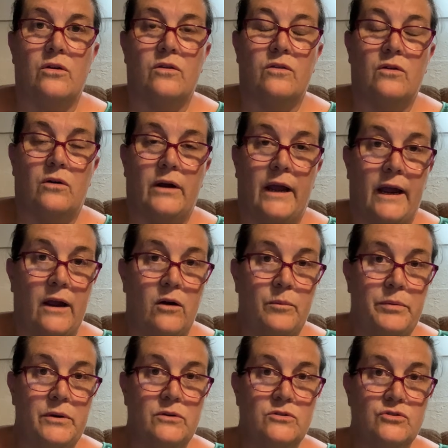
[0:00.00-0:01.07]
So I hope
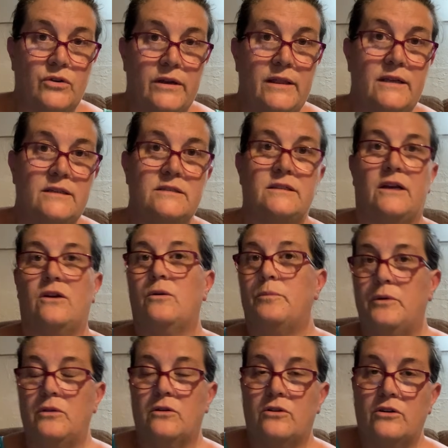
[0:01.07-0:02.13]
you enjoyed this. I hope
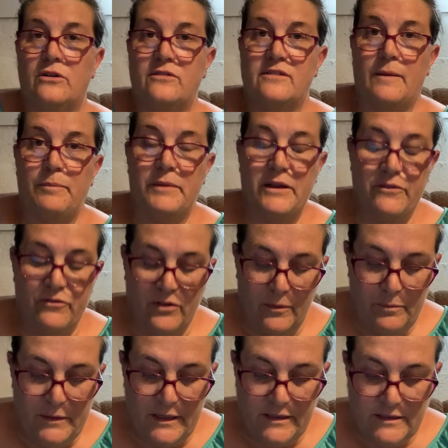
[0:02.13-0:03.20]
you learned something
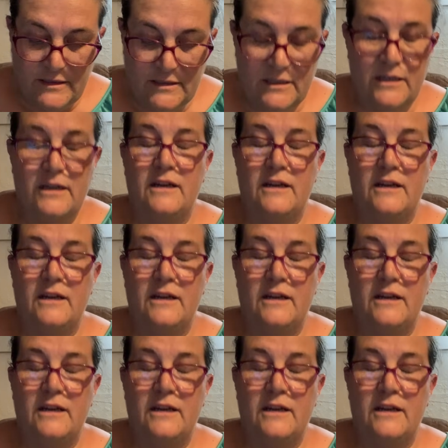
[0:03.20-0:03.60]
from this.